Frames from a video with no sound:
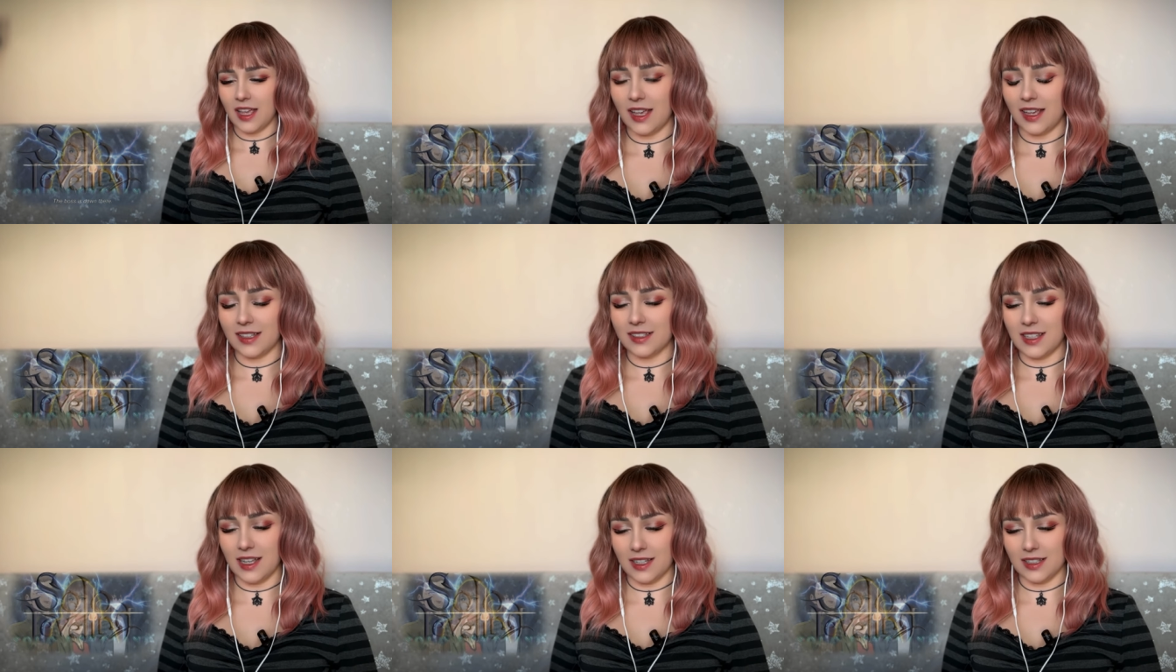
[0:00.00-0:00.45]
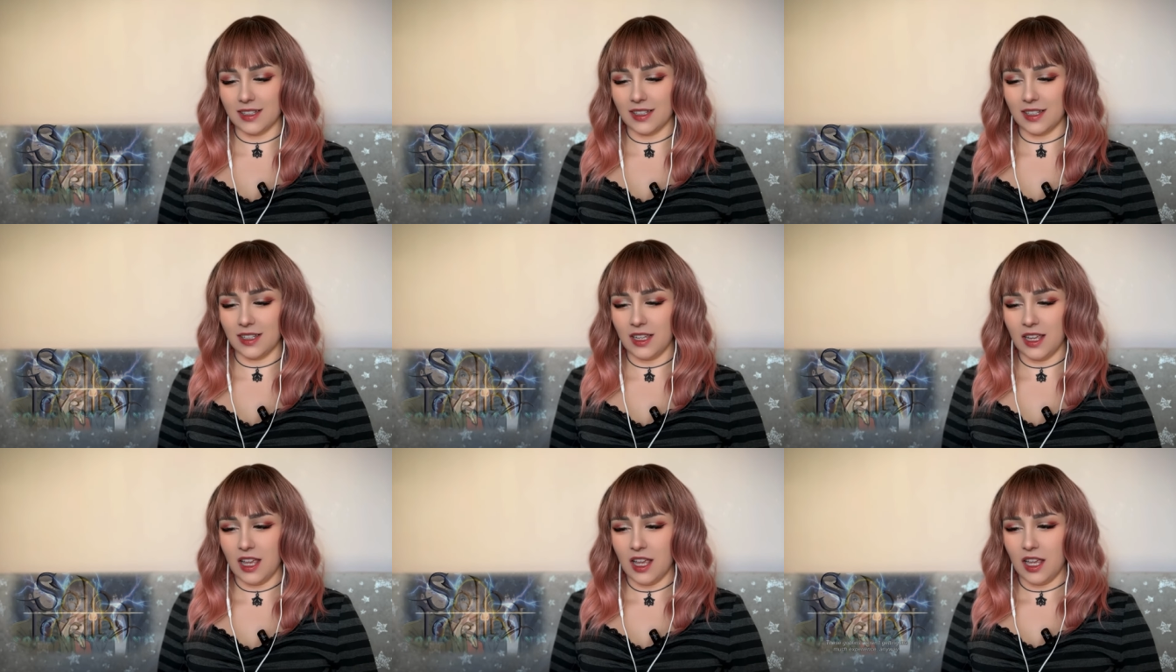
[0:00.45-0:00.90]

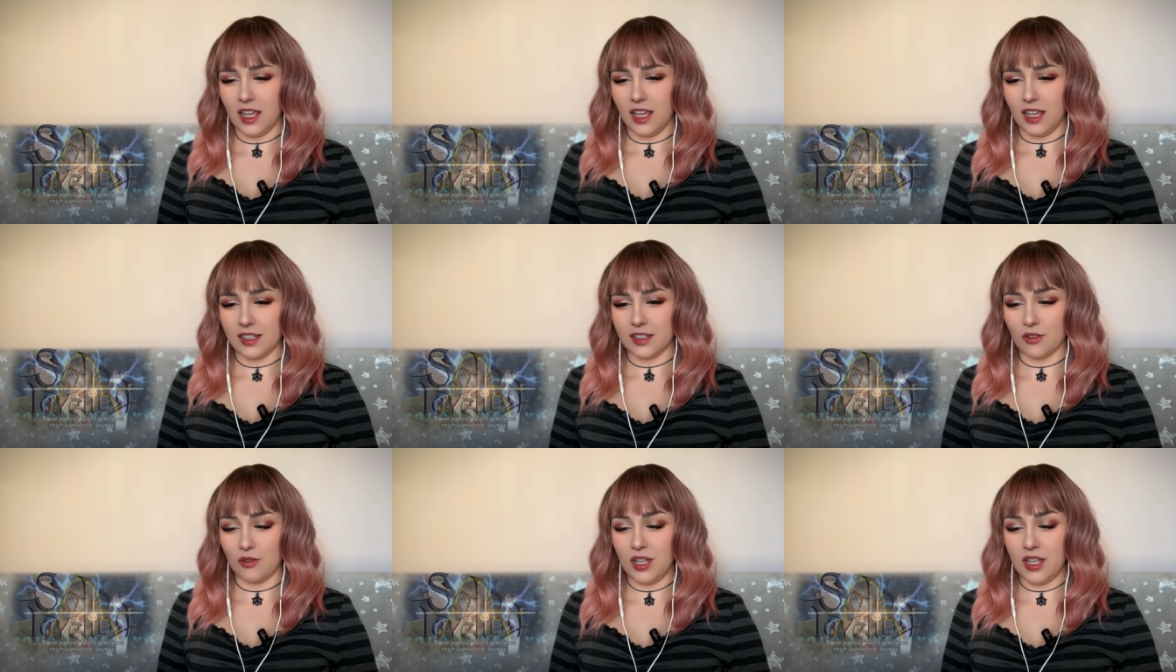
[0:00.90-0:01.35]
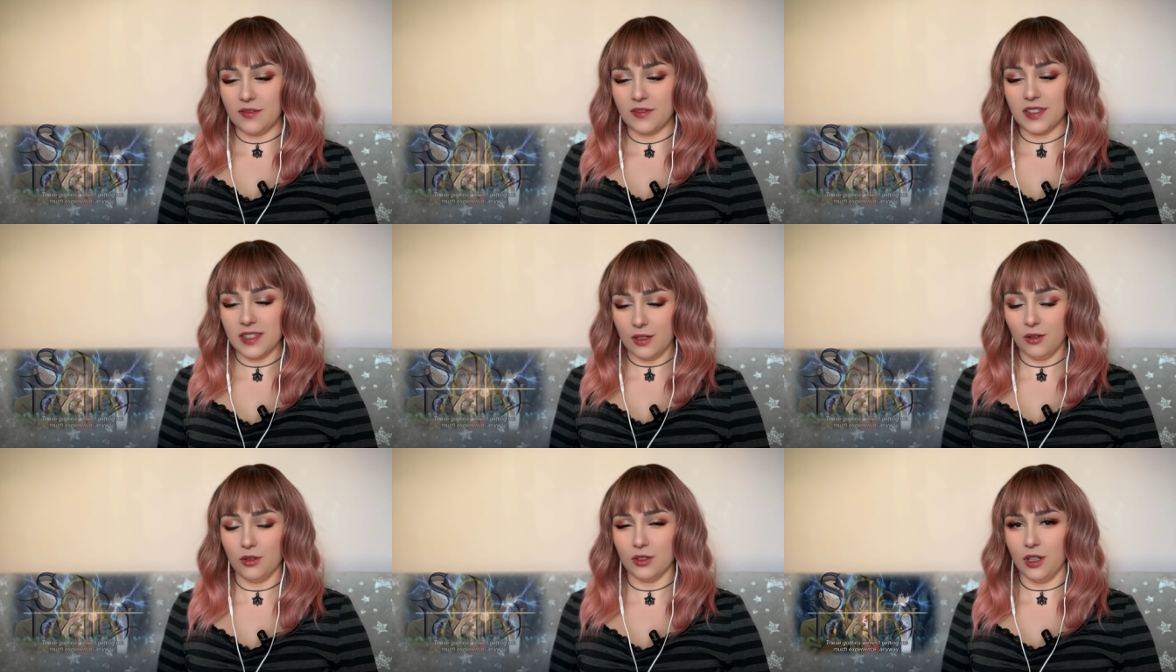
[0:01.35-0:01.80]
Exactly. So if
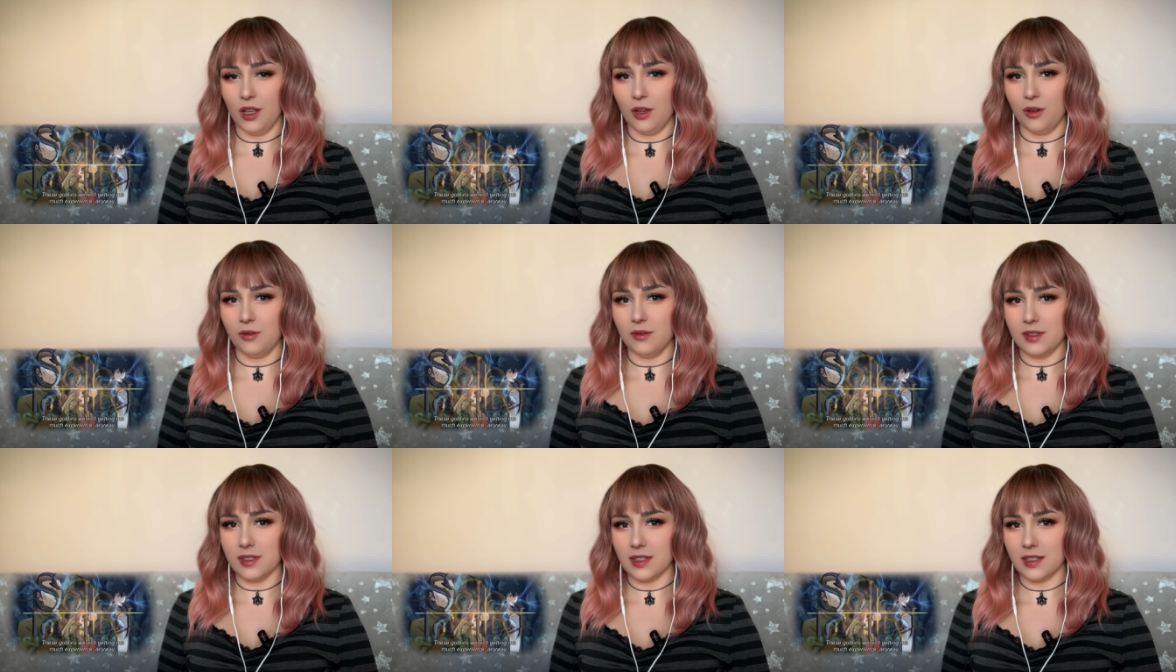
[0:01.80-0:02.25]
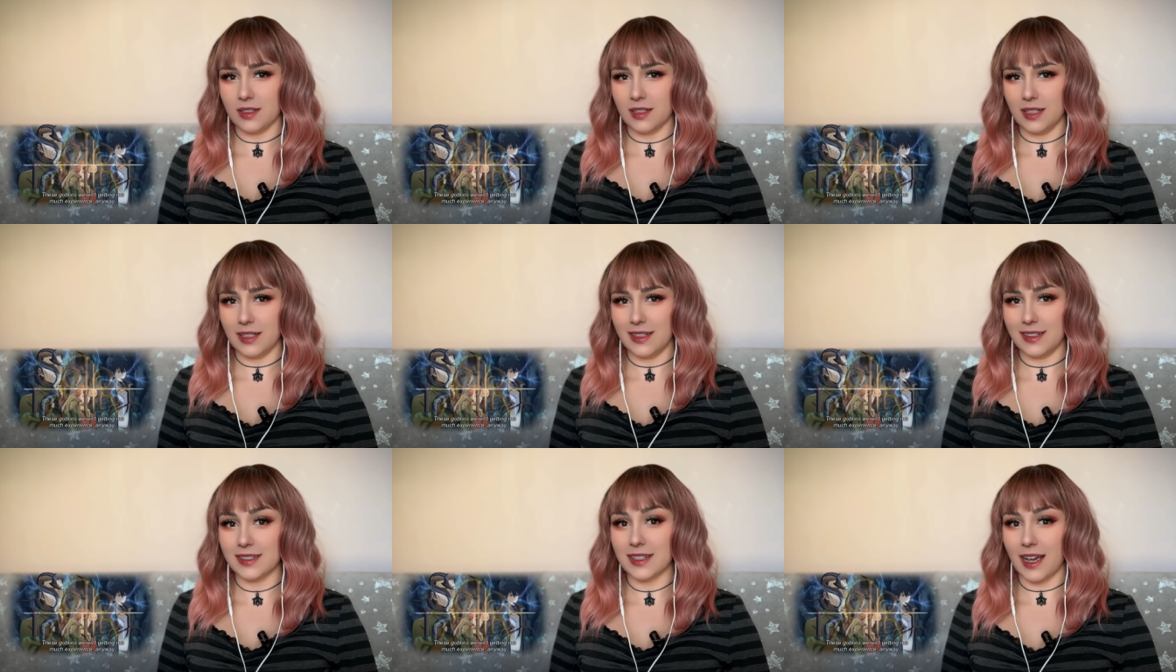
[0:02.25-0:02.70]
Sung knows, then
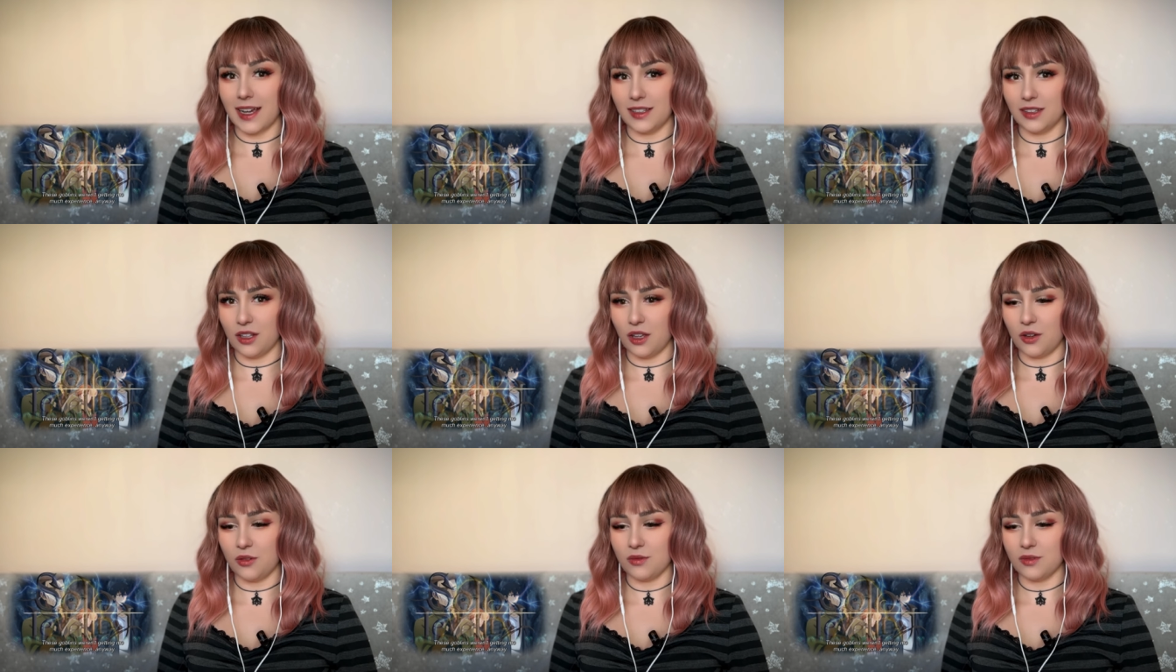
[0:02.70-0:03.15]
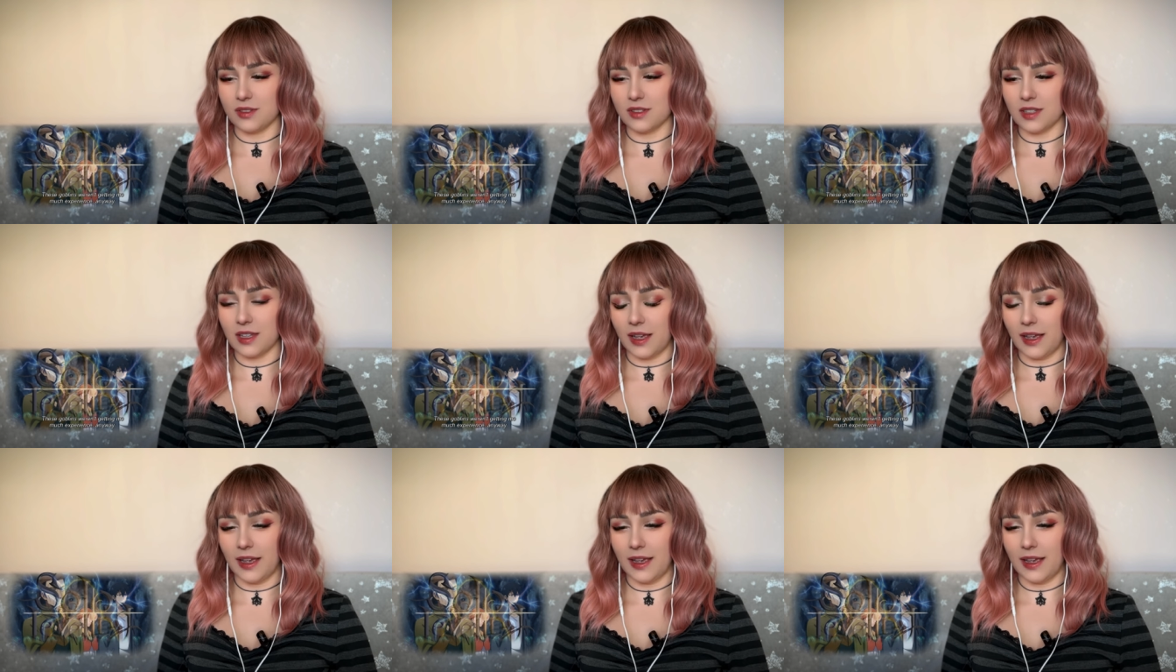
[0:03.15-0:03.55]
this guy knows.